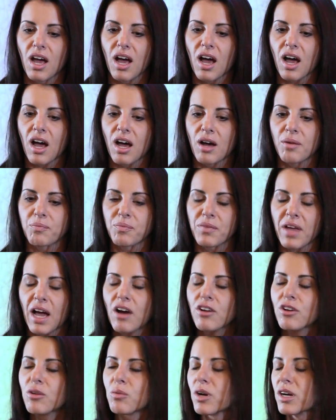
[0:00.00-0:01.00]
how
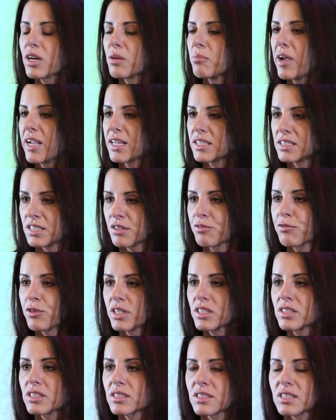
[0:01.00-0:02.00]
your work can make a
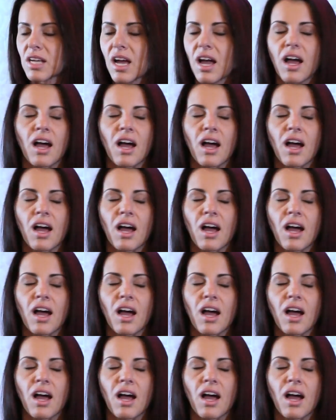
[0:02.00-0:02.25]
difference.